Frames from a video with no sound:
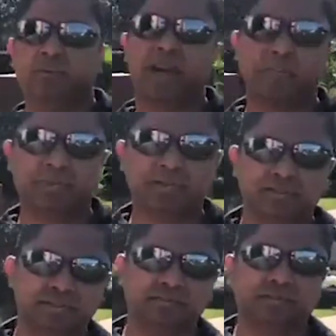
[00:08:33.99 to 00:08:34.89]
what
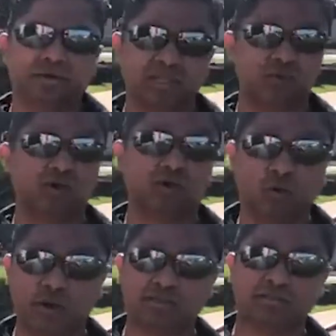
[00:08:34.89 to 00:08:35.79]
happens, because that's one of the
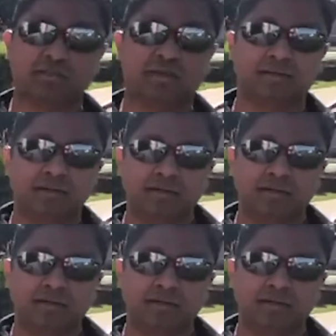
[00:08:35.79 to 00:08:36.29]
questions that